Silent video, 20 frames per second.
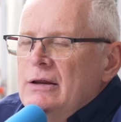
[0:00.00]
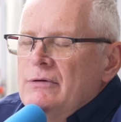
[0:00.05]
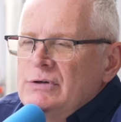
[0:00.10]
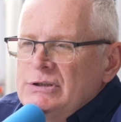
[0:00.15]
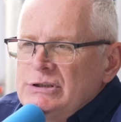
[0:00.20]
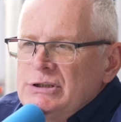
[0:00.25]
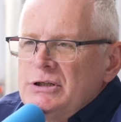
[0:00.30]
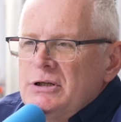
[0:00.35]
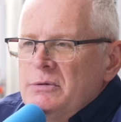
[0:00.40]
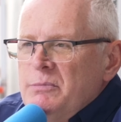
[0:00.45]
there
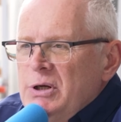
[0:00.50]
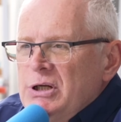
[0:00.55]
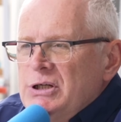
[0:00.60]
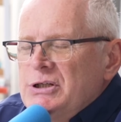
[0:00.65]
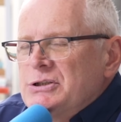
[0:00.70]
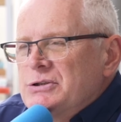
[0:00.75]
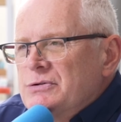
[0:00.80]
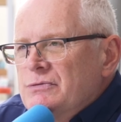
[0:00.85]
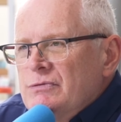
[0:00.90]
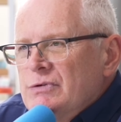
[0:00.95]
is a
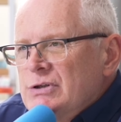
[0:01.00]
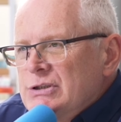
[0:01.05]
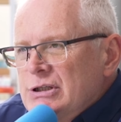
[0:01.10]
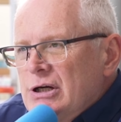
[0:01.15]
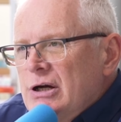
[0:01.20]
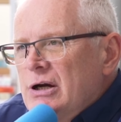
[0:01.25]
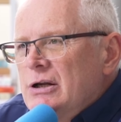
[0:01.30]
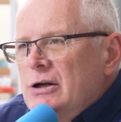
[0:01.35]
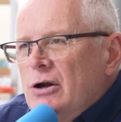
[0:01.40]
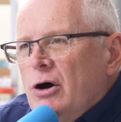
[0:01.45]
diminishing
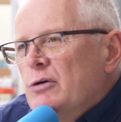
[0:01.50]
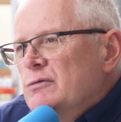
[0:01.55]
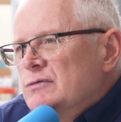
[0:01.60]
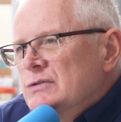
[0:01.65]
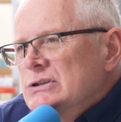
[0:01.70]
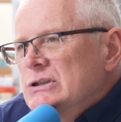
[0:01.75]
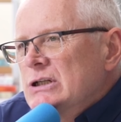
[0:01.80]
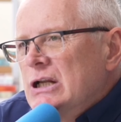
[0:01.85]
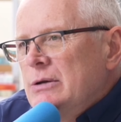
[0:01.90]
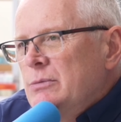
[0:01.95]
return.
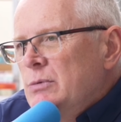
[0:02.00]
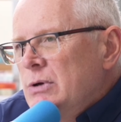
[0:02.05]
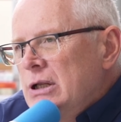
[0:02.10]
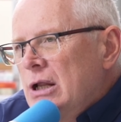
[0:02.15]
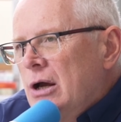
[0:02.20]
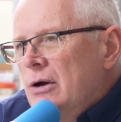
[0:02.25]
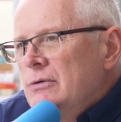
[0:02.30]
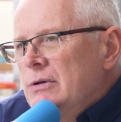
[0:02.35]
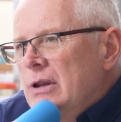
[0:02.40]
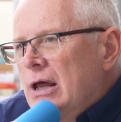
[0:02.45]
Obviously, we
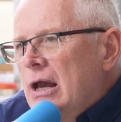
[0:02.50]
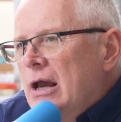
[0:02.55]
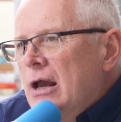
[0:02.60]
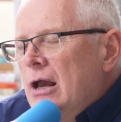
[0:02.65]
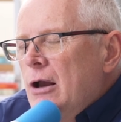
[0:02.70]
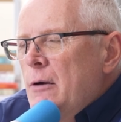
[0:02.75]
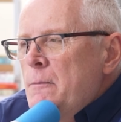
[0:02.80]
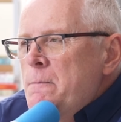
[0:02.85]
know that.